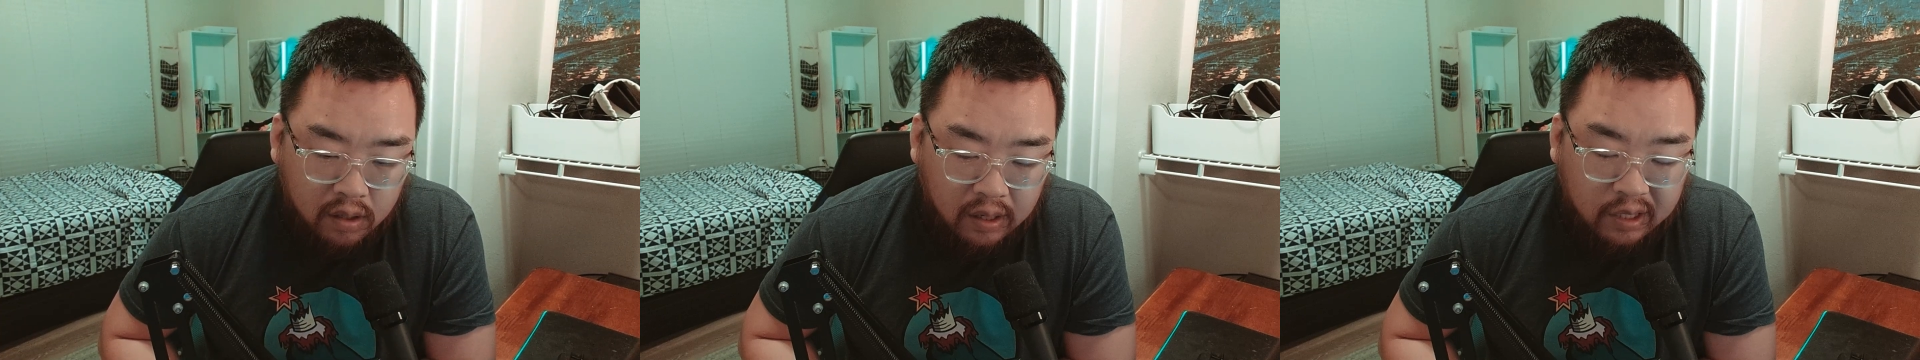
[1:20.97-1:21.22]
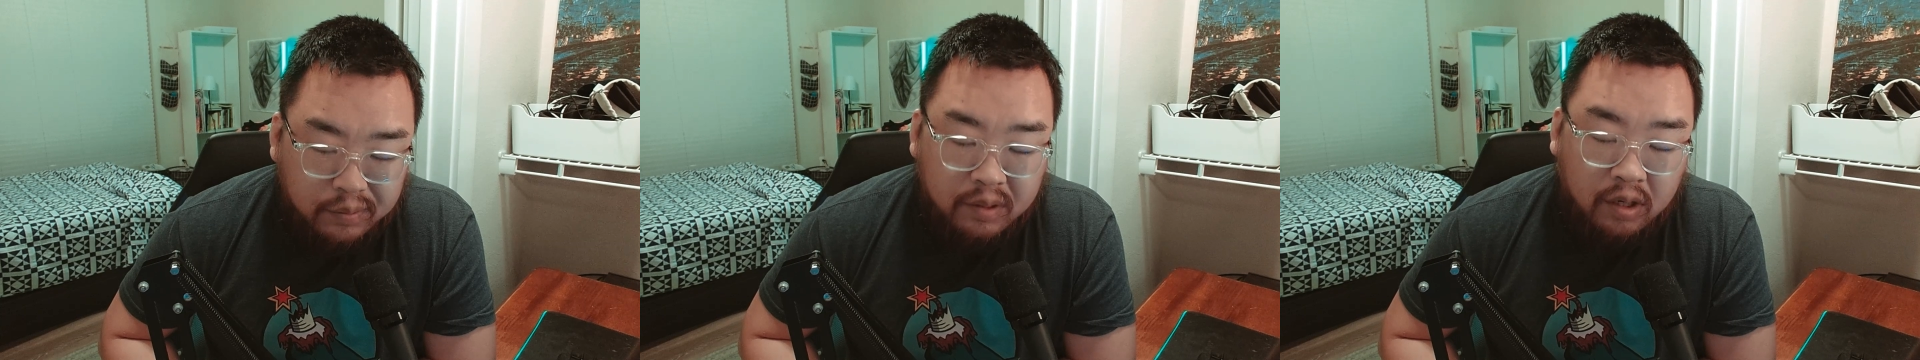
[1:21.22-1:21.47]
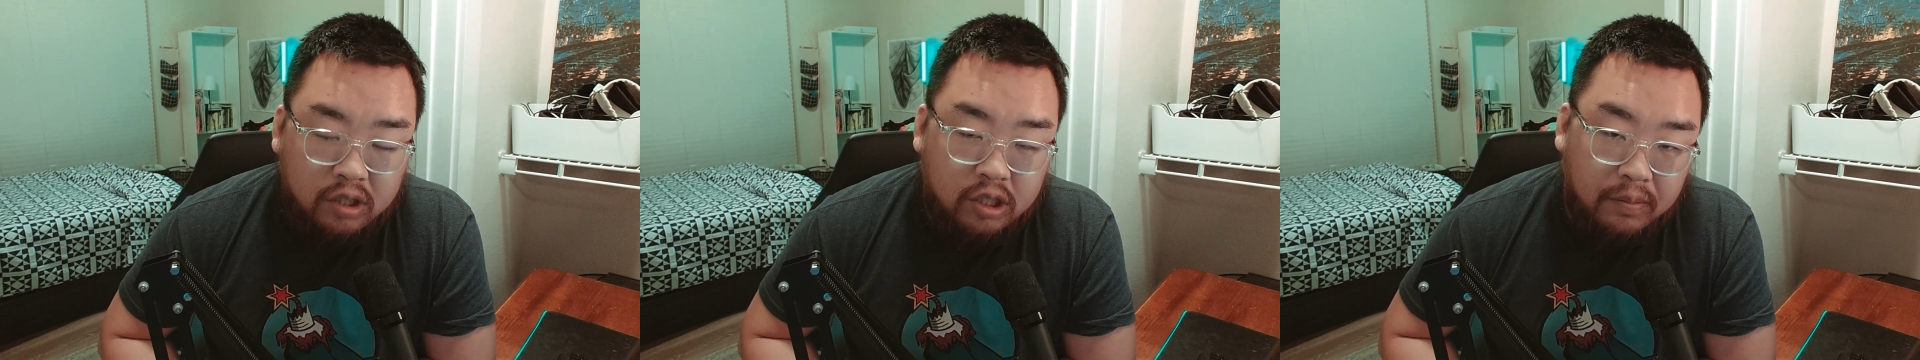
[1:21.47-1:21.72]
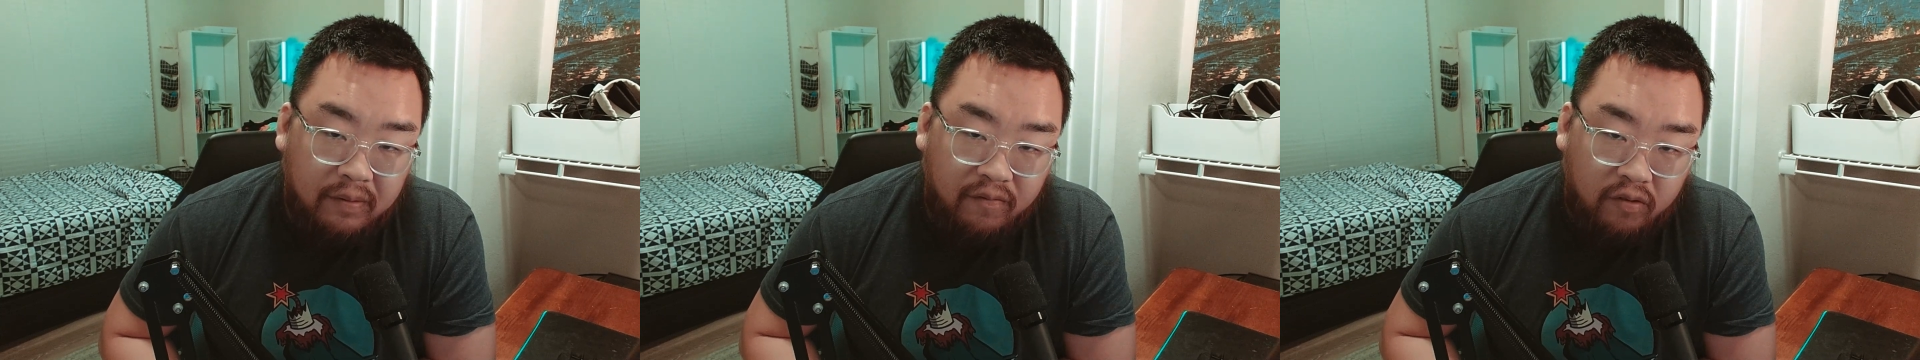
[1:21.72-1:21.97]
It's been also
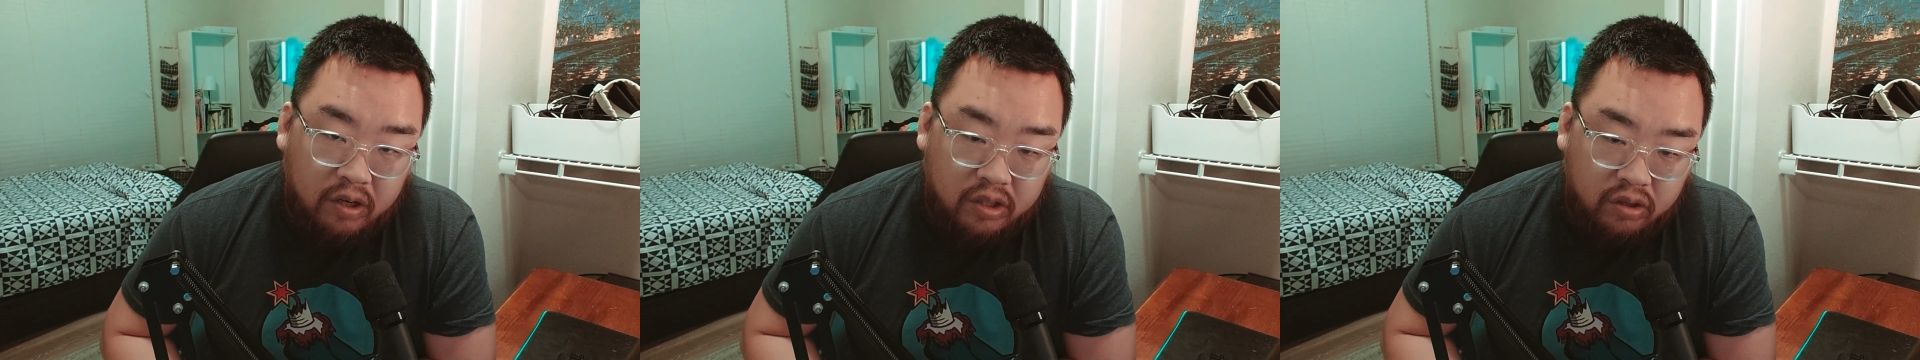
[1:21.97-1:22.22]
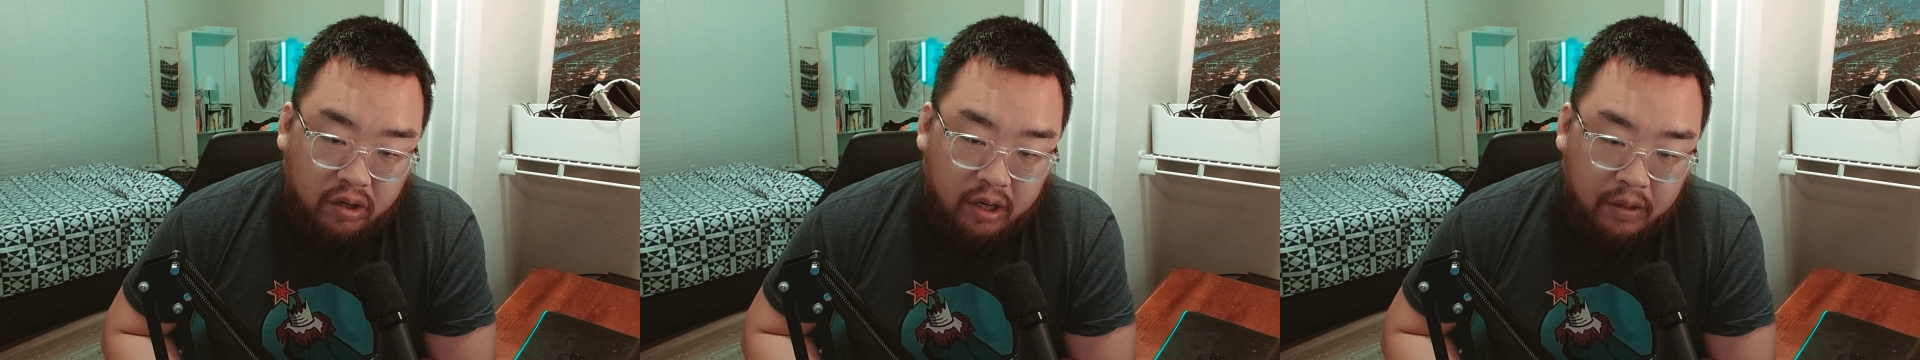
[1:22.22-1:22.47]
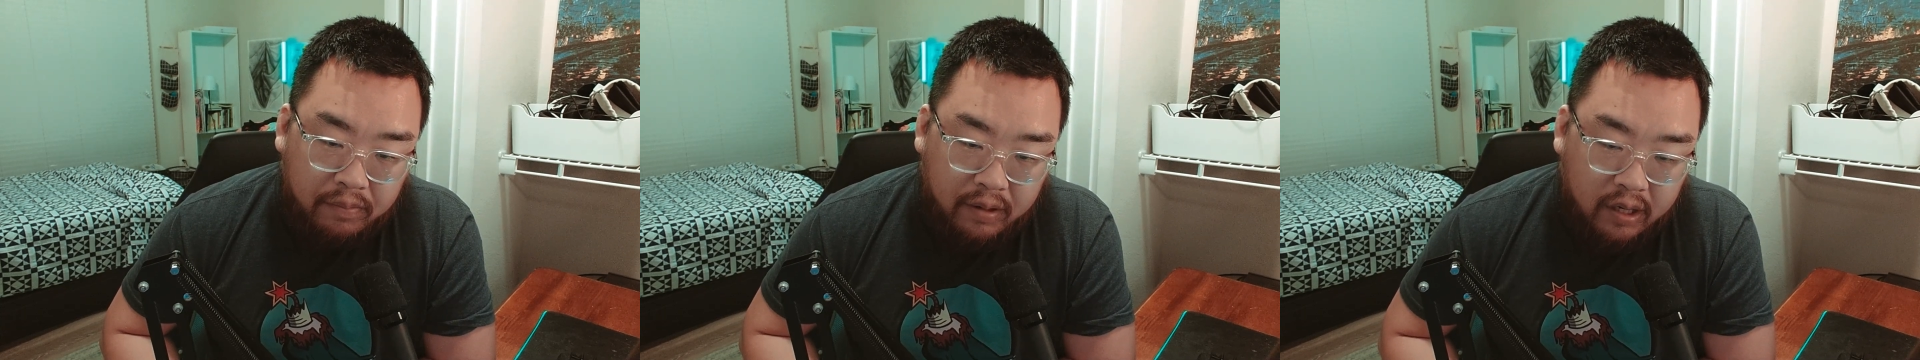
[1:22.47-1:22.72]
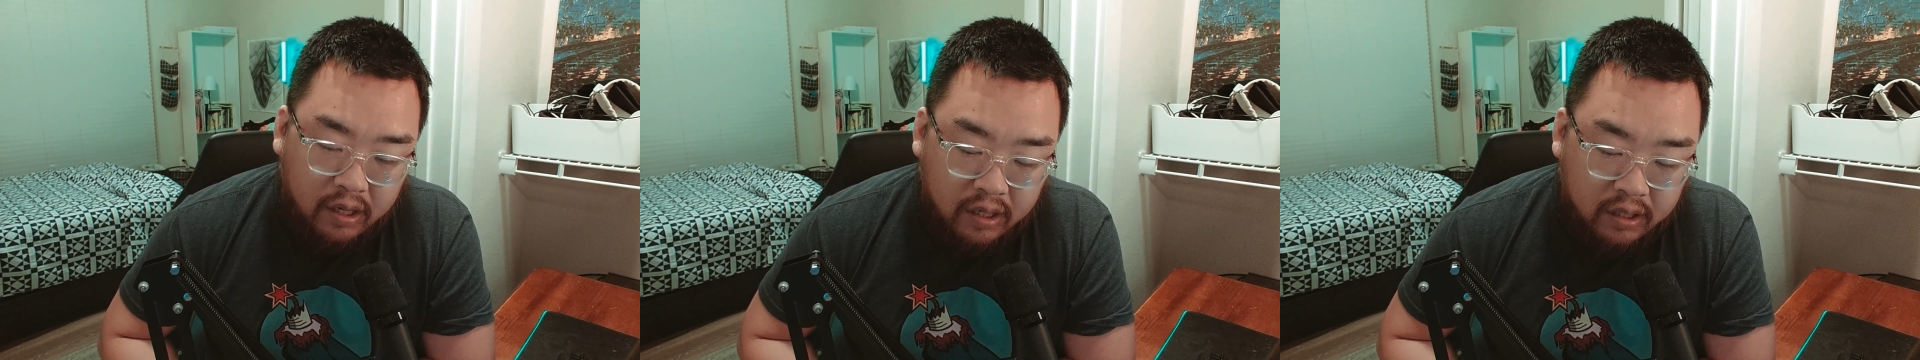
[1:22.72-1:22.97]
been frustrating
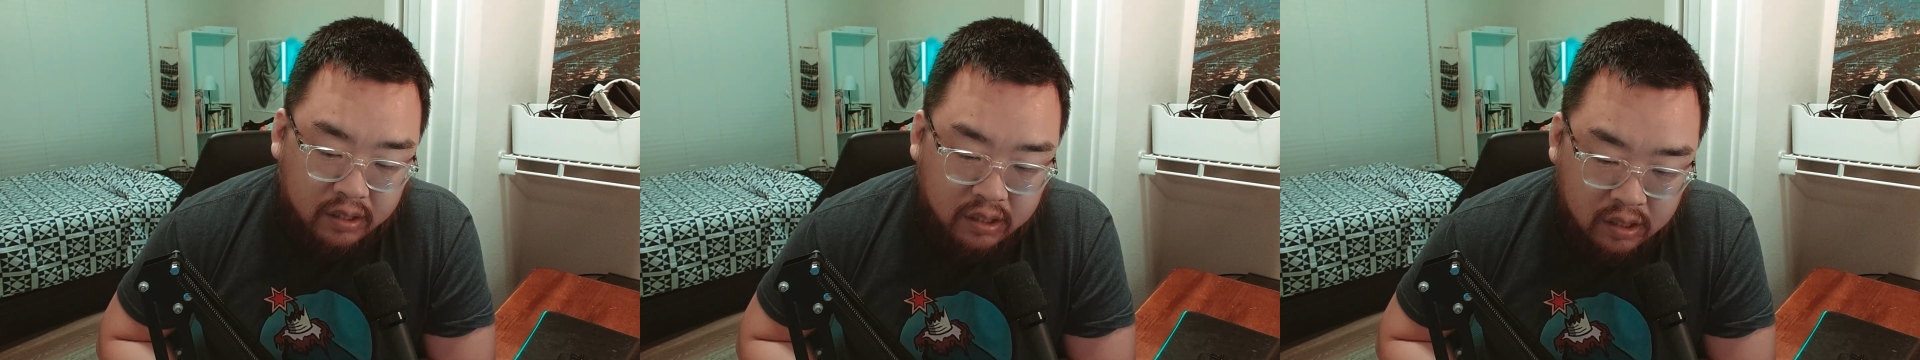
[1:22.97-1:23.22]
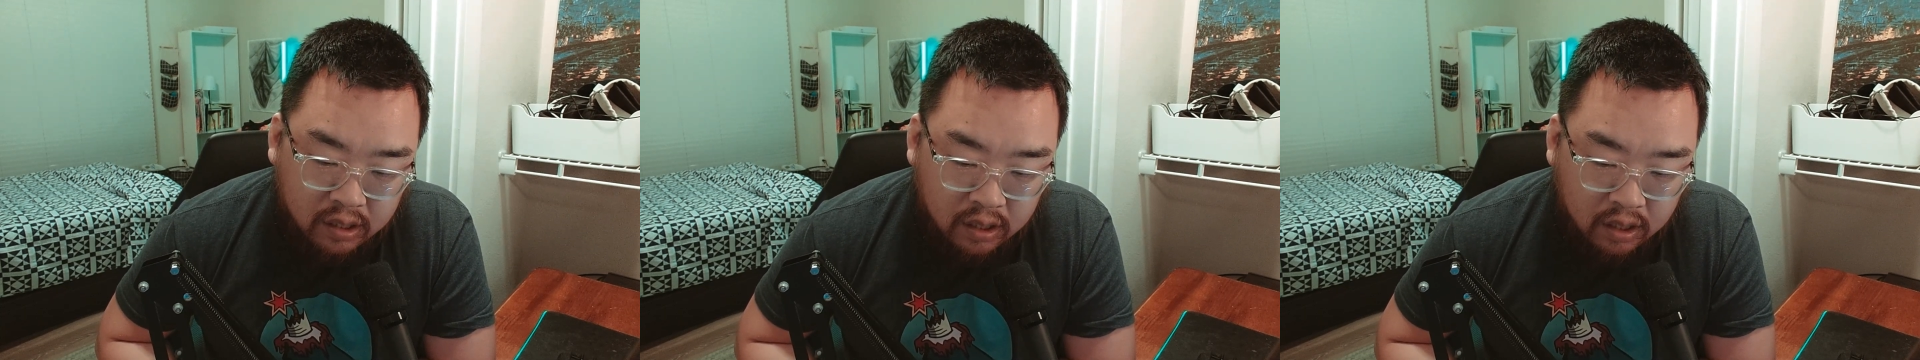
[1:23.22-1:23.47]
because